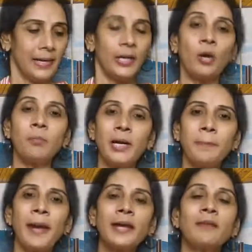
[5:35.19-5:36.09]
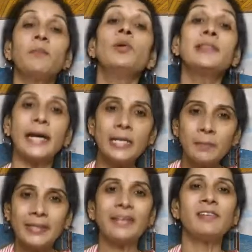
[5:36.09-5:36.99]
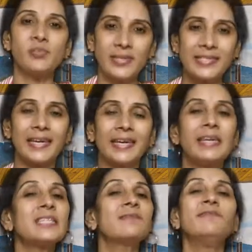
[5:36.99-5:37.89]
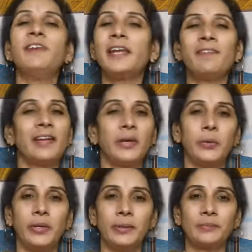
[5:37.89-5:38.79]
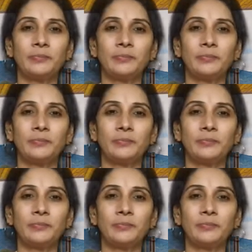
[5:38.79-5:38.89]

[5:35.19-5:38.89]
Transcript: Now, mud pack, multani mitti, which we say, is very, very good.